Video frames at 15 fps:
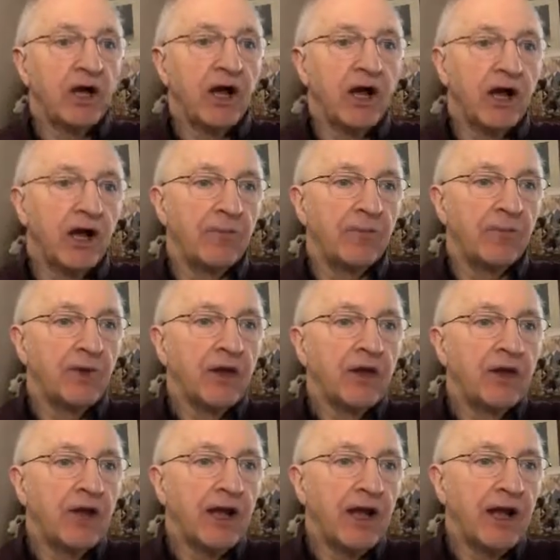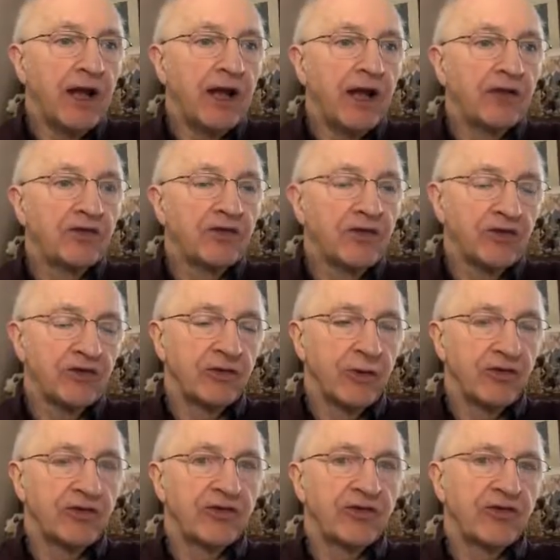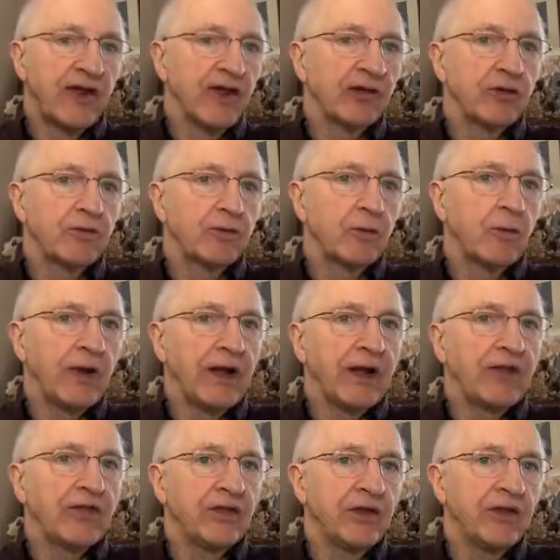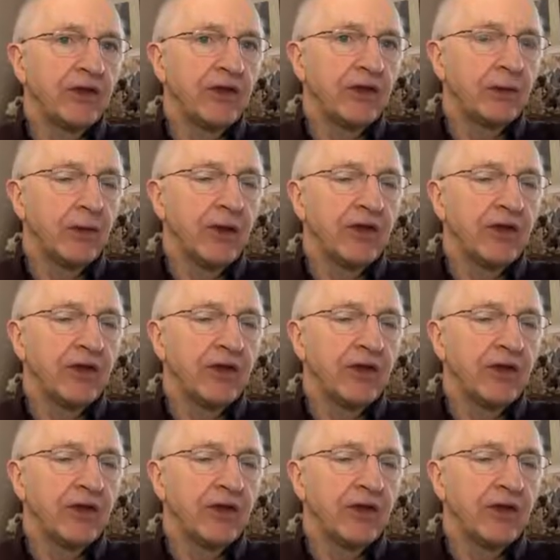to understand where the